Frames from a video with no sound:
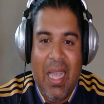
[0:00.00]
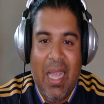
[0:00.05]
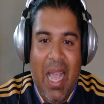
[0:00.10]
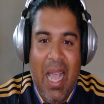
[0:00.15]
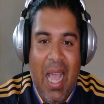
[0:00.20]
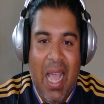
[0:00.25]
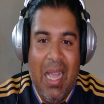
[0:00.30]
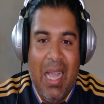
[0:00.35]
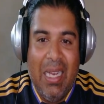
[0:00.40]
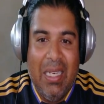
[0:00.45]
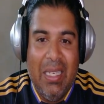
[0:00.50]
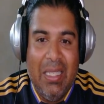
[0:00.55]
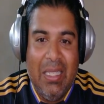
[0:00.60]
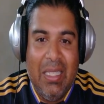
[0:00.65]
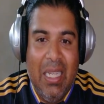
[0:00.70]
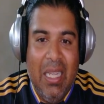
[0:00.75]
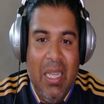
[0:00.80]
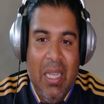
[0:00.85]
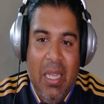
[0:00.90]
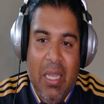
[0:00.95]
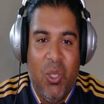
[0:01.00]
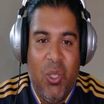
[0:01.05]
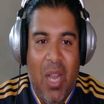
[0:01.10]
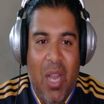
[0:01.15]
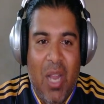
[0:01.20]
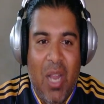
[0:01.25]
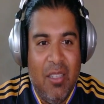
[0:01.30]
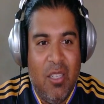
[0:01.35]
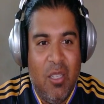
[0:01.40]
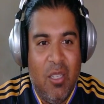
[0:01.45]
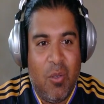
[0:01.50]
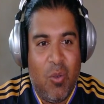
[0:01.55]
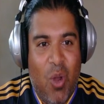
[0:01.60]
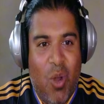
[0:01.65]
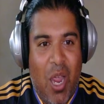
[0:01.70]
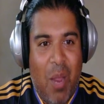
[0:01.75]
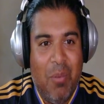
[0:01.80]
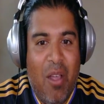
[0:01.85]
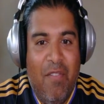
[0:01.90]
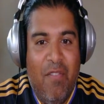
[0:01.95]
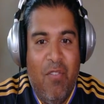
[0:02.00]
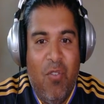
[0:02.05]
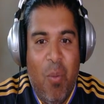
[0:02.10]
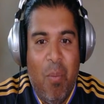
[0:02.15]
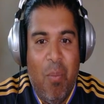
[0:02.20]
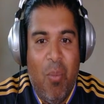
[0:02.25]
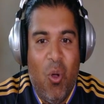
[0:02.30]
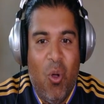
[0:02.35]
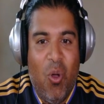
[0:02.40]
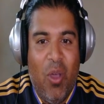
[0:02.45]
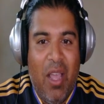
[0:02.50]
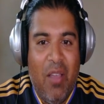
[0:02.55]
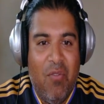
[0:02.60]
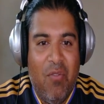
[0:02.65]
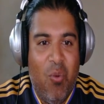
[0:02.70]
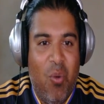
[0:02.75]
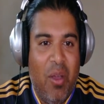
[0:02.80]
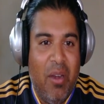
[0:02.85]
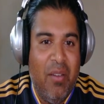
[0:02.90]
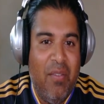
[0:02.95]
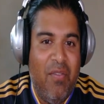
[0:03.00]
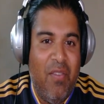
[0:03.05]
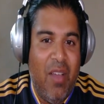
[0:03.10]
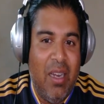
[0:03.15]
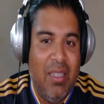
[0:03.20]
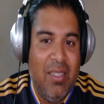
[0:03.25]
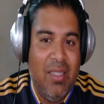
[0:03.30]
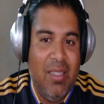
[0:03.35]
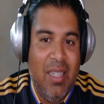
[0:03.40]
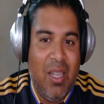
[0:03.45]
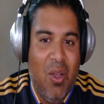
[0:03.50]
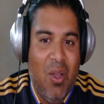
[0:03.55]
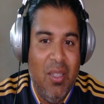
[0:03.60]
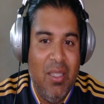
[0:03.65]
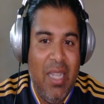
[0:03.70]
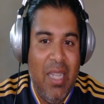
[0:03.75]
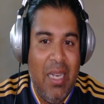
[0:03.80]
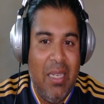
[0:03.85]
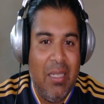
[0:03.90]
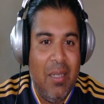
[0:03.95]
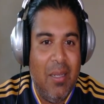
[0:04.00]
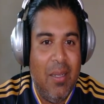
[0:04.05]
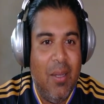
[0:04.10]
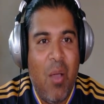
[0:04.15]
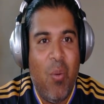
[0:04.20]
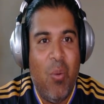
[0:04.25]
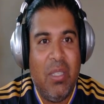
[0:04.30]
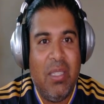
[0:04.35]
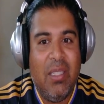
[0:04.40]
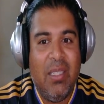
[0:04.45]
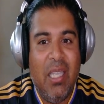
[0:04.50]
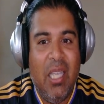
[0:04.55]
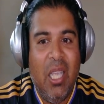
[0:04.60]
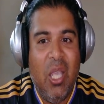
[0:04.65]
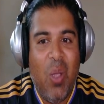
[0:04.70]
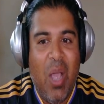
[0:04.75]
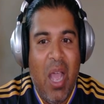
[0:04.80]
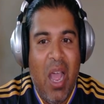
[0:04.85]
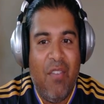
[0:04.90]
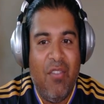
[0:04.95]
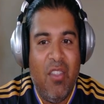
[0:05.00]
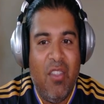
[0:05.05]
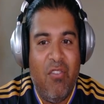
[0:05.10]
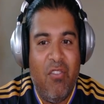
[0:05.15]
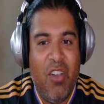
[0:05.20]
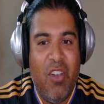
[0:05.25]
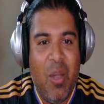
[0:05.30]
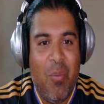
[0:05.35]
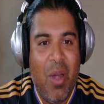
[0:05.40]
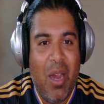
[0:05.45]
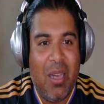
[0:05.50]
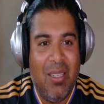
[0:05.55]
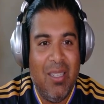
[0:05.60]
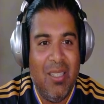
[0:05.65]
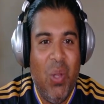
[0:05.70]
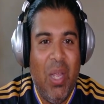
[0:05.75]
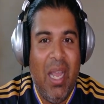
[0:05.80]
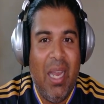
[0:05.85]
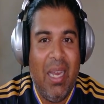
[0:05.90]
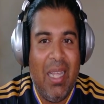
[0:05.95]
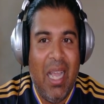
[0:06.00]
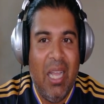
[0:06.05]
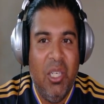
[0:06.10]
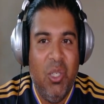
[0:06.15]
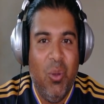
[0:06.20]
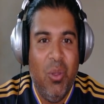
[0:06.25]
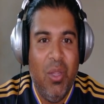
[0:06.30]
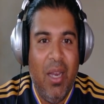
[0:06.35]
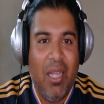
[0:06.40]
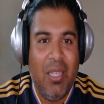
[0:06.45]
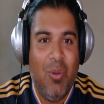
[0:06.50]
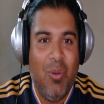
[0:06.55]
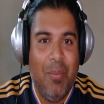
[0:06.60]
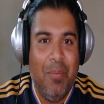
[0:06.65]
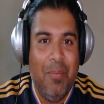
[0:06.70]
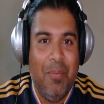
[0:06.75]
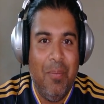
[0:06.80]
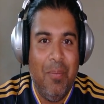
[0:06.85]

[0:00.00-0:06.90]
And like and subscribe for more F1 fantasy content. We'll see you after free practice and catch you on the next one.